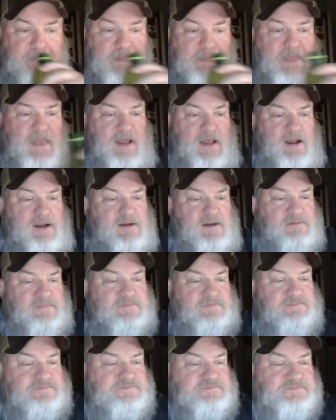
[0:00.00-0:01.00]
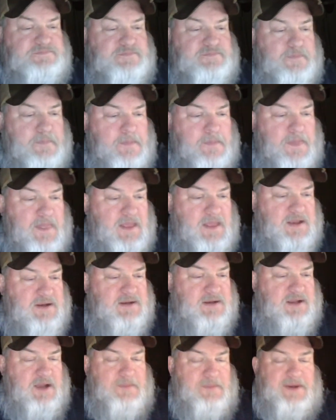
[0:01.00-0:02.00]
that.
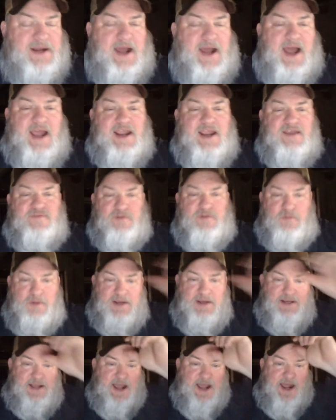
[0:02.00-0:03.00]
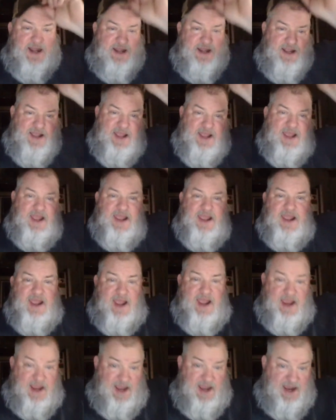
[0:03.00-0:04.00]
I mean, I even went and got
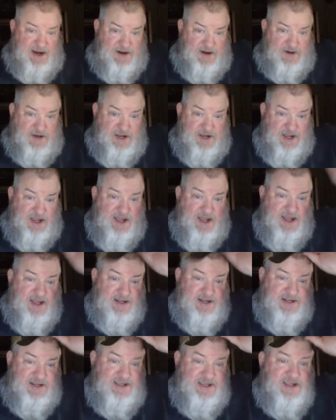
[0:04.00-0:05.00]
a haircut,